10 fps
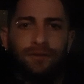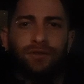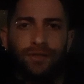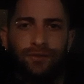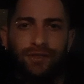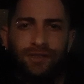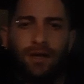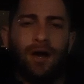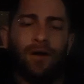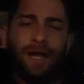Deuces.
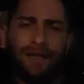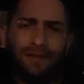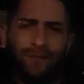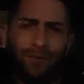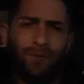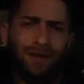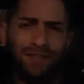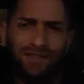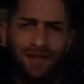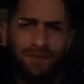Oh, and if you're one of the
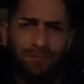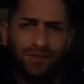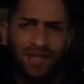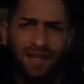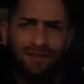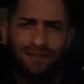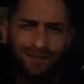70%,